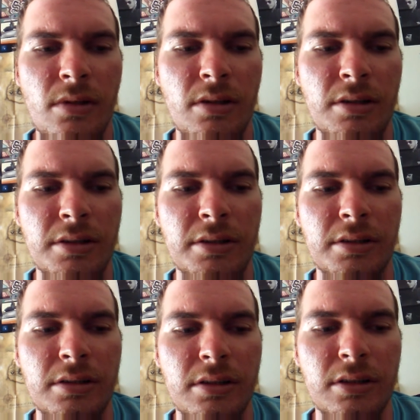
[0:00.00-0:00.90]

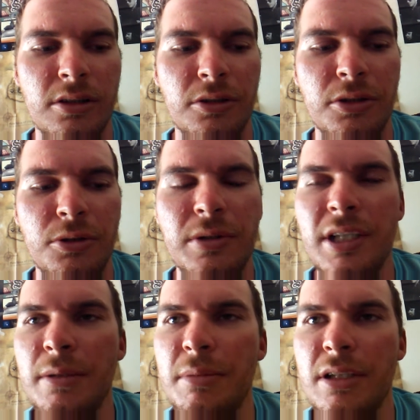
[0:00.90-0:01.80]
their new
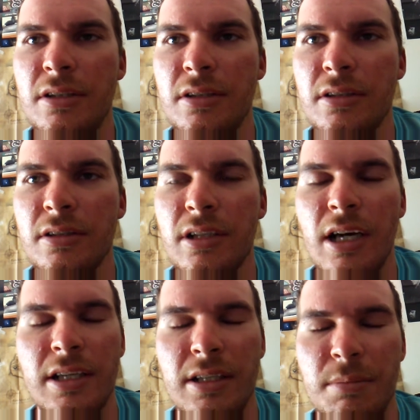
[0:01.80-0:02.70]
EP,
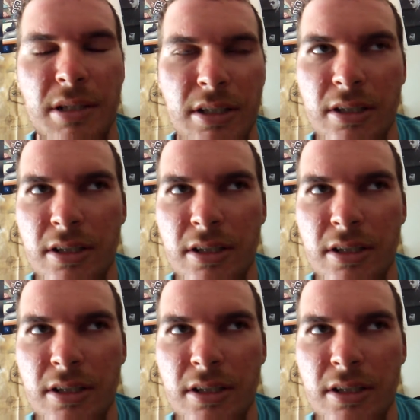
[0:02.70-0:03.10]
not EP,